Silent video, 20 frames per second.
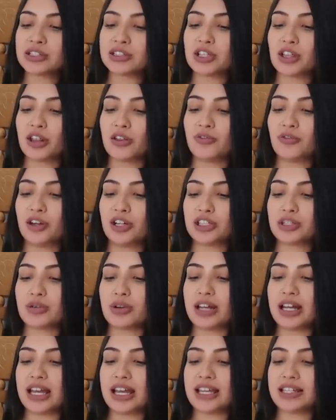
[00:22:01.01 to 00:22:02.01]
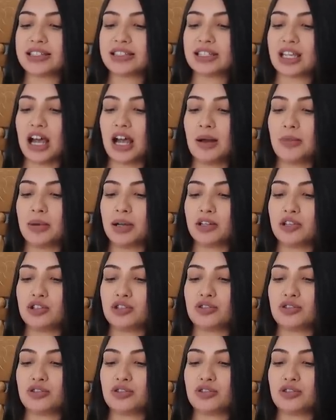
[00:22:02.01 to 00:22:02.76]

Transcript: So the first one is some